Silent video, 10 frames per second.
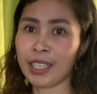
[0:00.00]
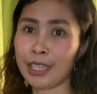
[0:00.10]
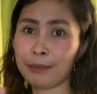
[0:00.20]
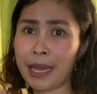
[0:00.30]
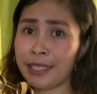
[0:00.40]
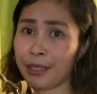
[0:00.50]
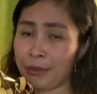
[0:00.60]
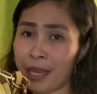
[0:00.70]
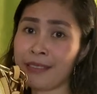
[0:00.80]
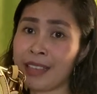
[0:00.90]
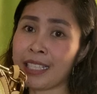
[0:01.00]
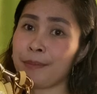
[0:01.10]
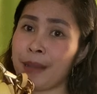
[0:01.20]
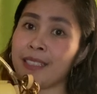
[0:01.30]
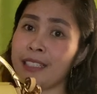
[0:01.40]
And by the way, this
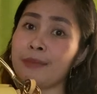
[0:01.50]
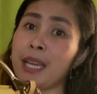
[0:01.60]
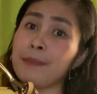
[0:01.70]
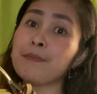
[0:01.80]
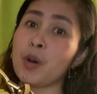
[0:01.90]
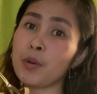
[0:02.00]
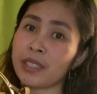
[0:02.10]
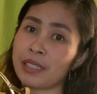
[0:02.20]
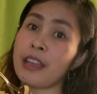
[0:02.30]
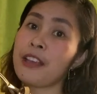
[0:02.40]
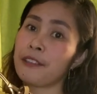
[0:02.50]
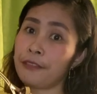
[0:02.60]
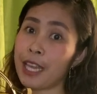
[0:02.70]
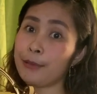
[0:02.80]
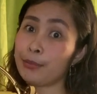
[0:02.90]
bag is my most
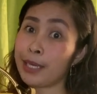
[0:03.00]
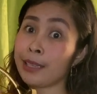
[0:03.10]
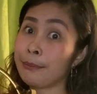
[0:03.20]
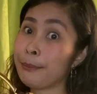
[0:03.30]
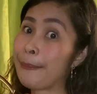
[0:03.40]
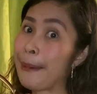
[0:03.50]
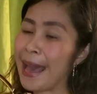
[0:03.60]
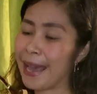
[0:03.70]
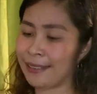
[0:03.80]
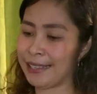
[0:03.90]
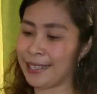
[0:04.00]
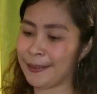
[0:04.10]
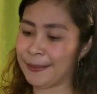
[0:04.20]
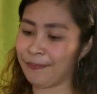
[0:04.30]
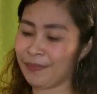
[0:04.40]
favorite bag
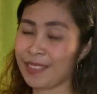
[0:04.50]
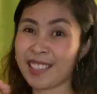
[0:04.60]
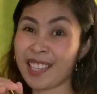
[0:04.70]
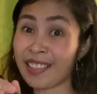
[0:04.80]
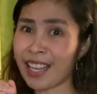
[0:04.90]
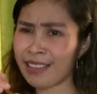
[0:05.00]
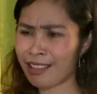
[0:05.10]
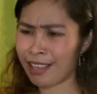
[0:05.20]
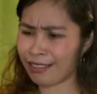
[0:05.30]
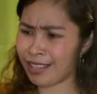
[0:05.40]
sa tanan.